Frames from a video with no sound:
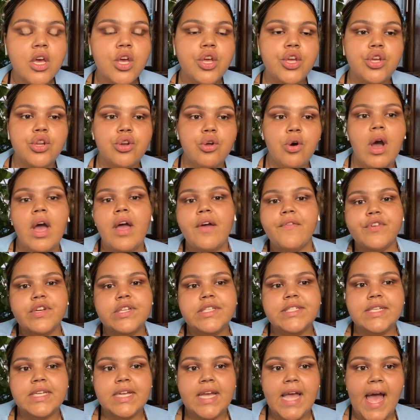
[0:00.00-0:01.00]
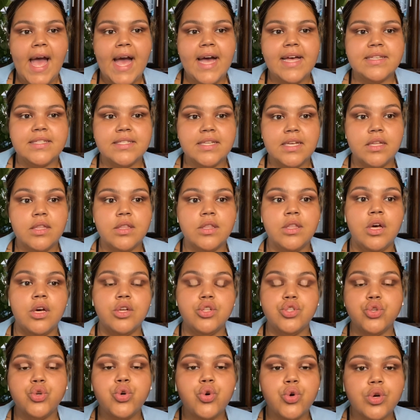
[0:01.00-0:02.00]
You know, every city has, like, the
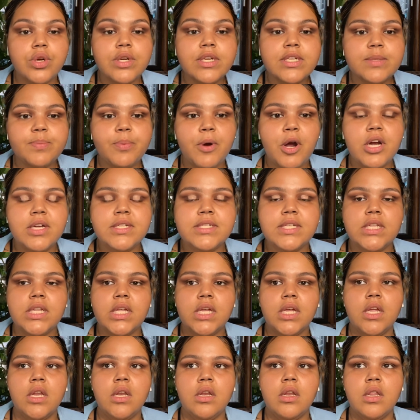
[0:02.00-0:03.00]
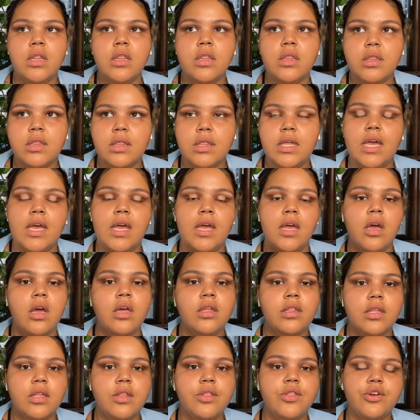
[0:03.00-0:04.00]
tourist parts, and then they,
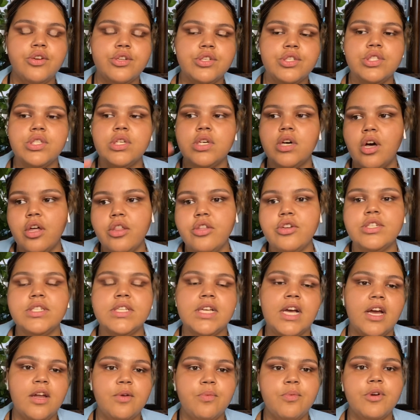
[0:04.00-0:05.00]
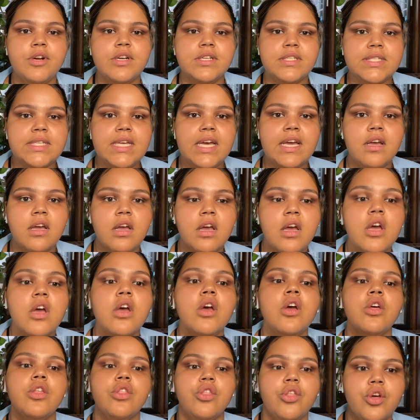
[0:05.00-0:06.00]
and then there's the other side where it's, like,
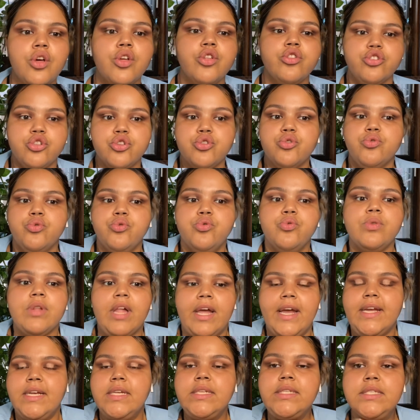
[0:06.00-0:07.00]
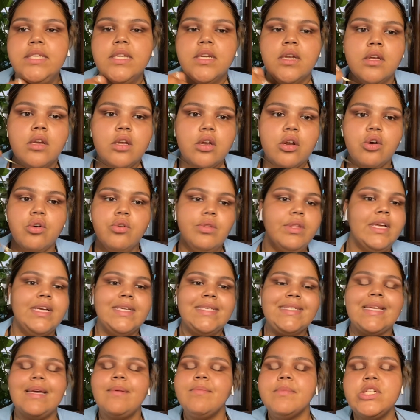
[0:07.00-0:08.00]
the true, like, city, you know, like,
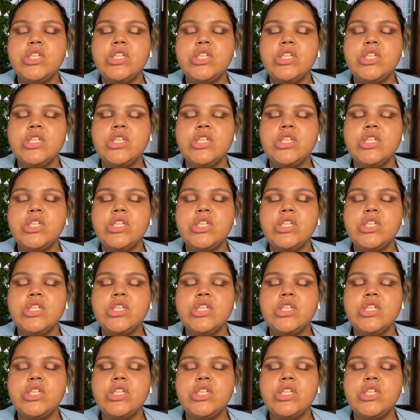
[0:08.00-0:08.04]
same in